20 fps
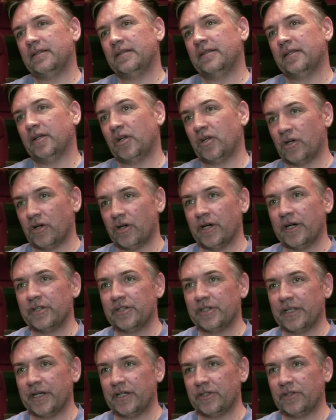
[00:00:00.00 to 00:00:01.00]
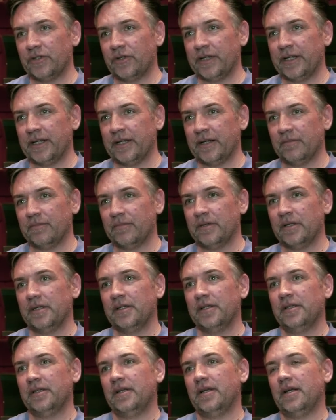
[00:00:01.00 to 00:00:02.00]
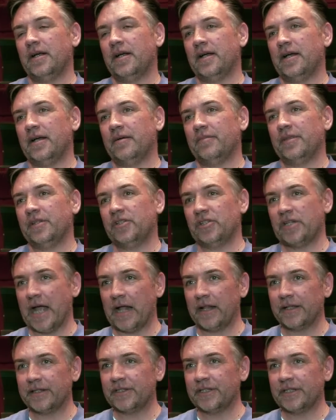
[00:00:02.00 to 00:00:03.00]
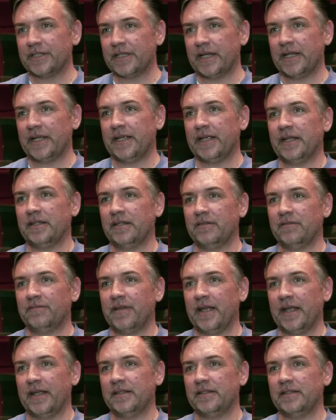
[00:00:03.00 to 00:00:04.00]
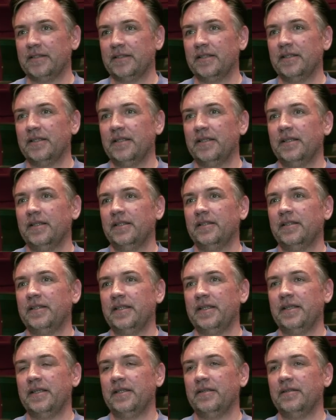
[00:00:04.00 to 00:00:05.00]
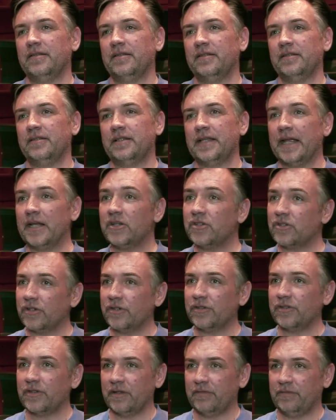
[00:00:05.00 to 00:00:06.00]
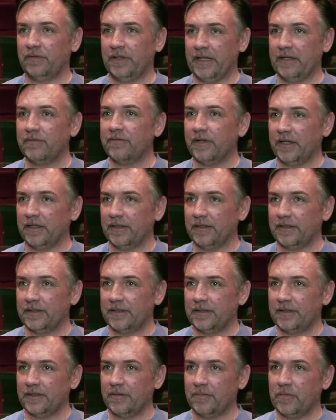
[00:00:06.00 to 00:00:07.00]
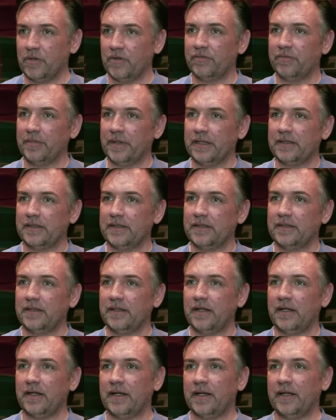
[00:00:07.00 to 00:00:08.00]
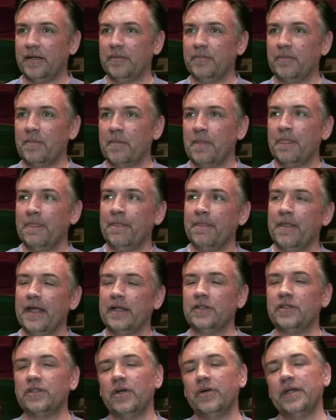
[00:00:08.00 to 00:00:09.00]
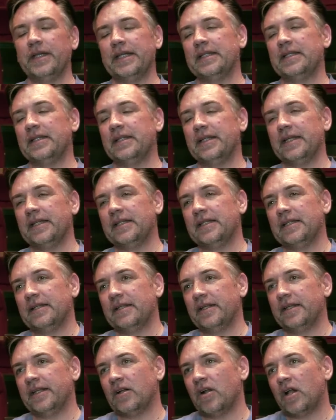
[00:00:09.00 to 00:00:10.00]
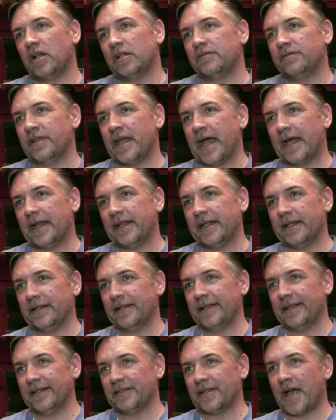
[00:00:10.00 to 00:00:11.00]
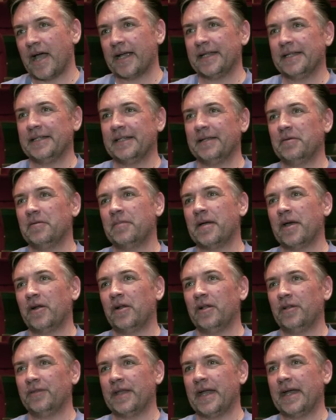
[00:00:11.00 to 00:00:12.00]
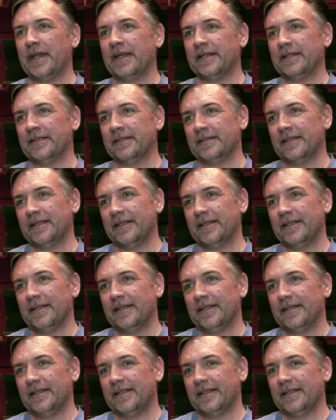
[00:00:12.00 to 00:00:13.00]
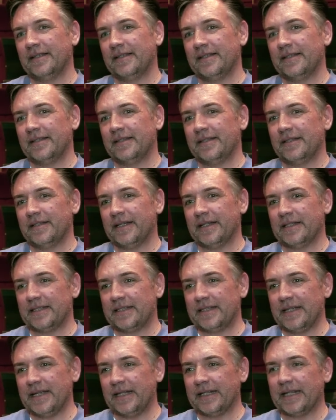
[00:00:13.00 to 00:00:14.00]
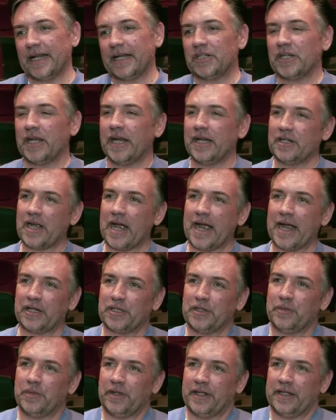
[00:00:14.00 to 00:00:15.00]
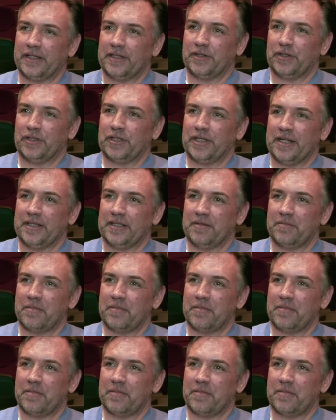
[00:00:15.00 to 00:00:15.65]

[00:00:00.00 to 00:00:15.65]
the courage that it took him, um, the challenges that he had to face, the dangers of leaving the movement. Um, and so, in, in, in all of that, in, in talking to him about all of that, is and seeing that change, I actually realize there's things